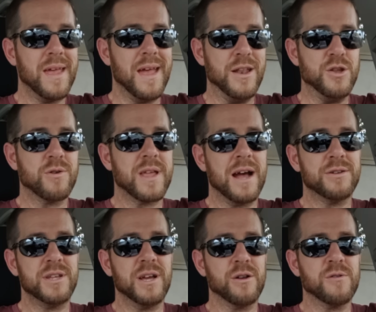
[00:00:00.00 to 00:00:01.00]
And you're
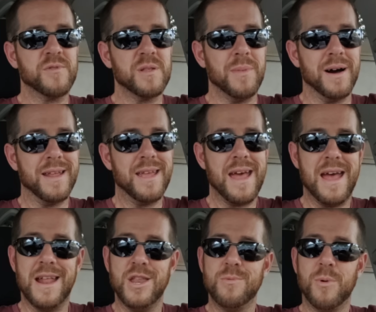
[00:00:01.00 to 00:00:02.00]
counting on her for the money,
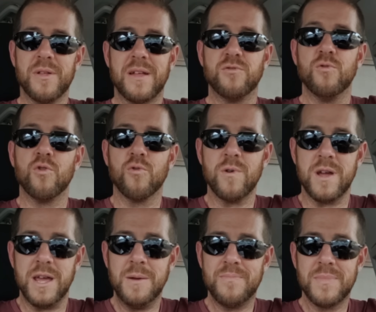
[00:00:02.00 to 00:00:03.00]
and you both have to
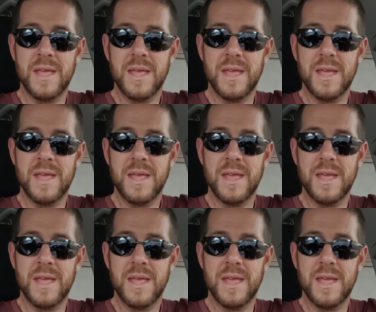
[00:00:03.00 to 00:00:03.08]
agree.